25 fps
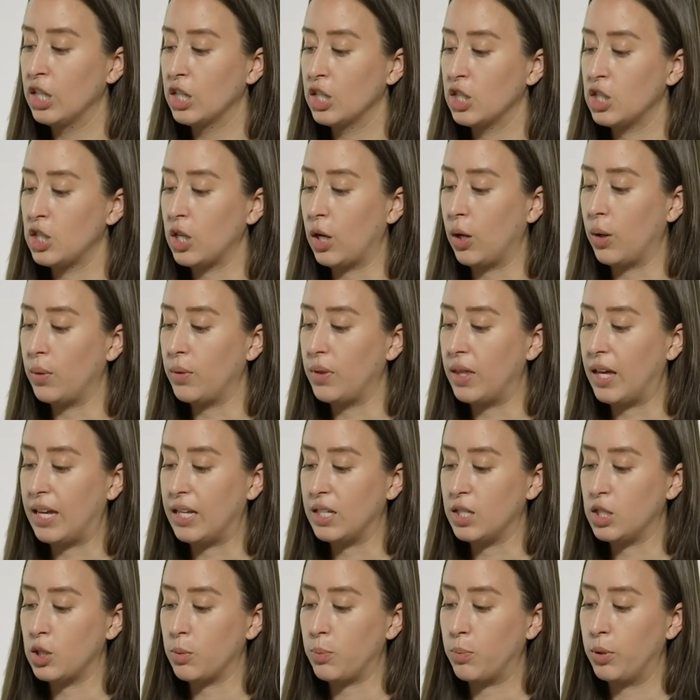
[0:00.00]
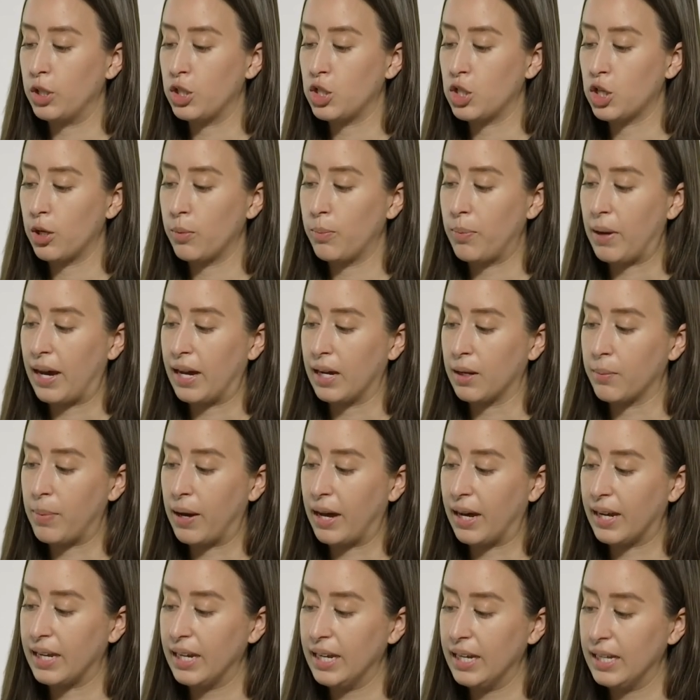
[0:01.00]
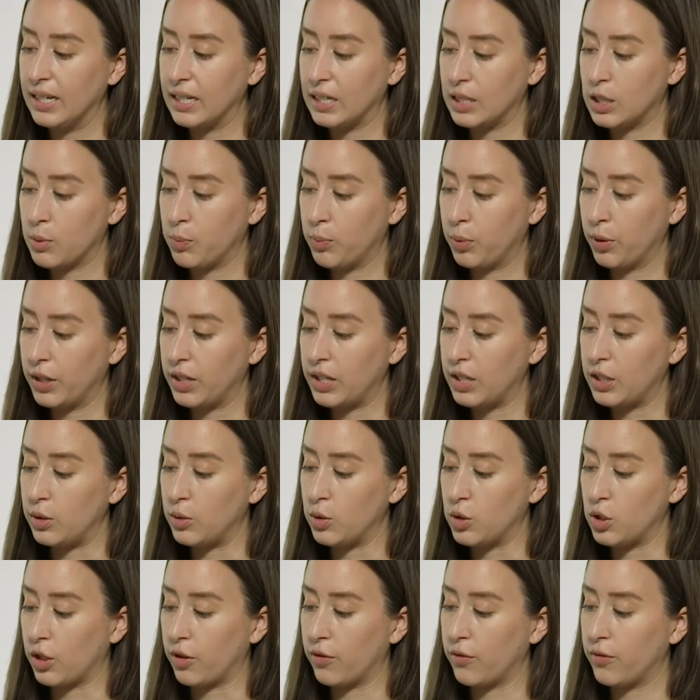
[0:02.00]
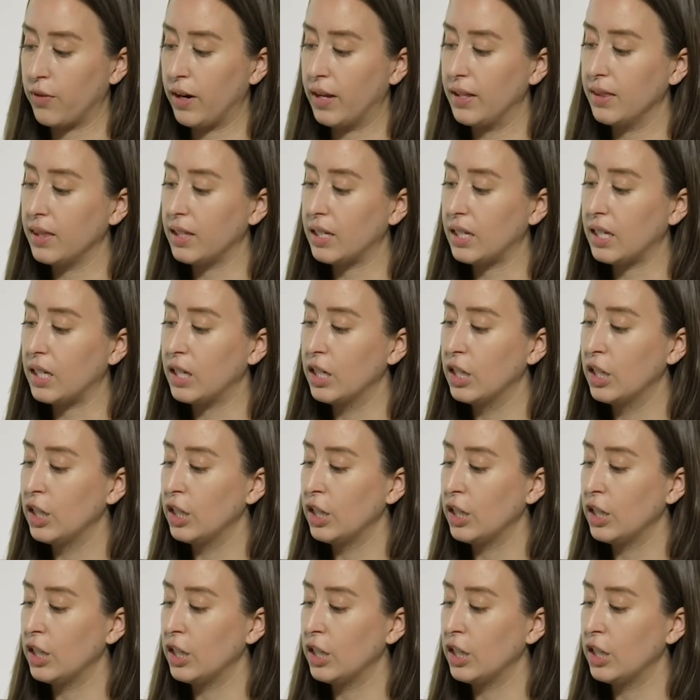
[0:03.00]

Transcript: So then to put your bag back in, it's pretty user friendly.